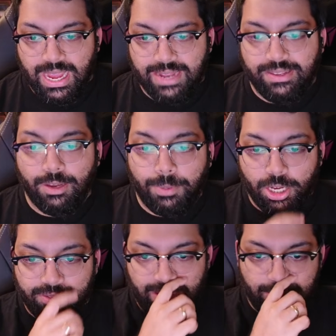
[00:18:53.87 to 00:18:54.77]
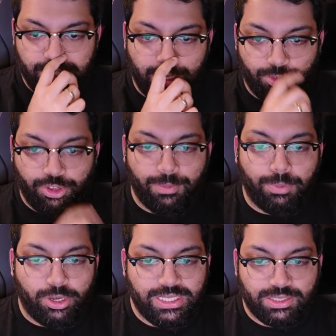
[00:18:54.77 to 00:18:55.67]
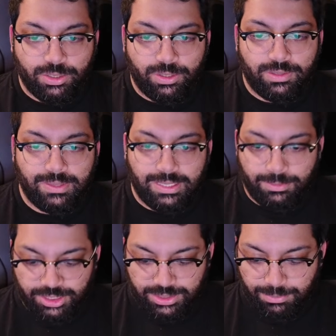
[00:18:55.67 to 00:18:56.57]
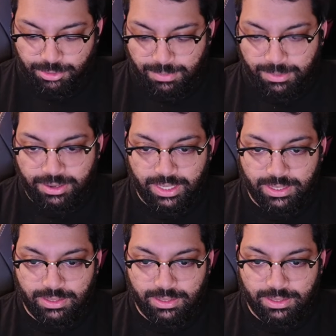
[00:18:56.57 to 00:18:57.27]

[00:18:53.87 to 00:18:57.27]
and deal bonus damage equal to your body score. Oh, we'll just say primary,